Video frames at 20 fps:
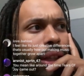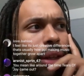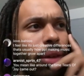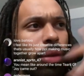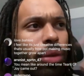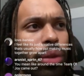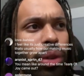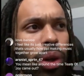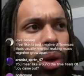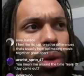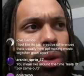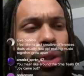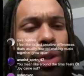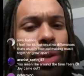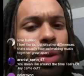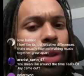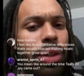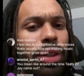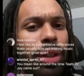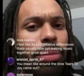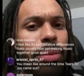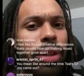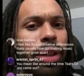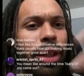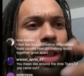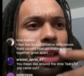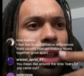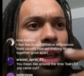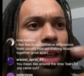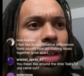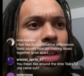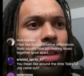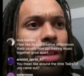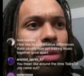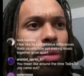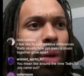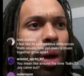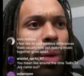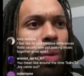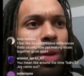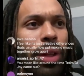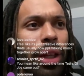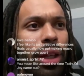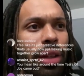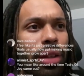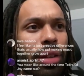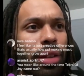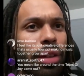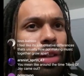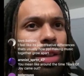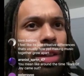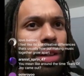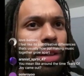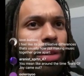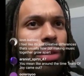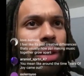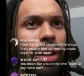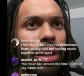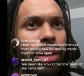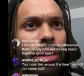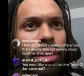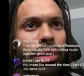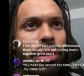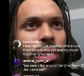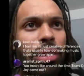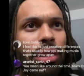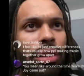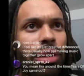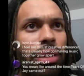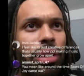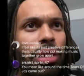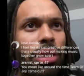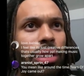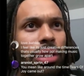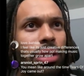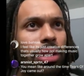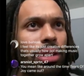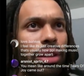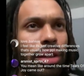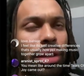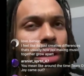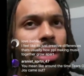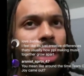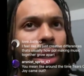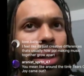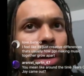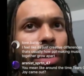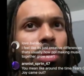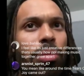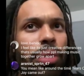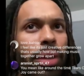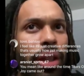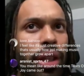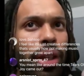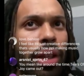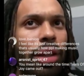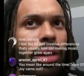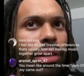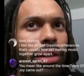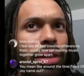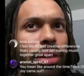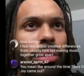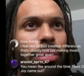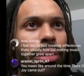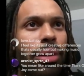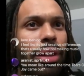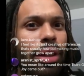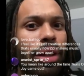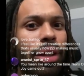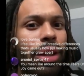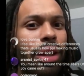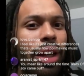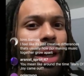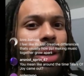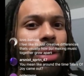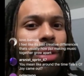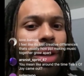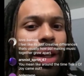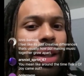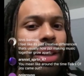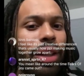they don't know you or something like that. Why would they? He was like, they know me or something, kind of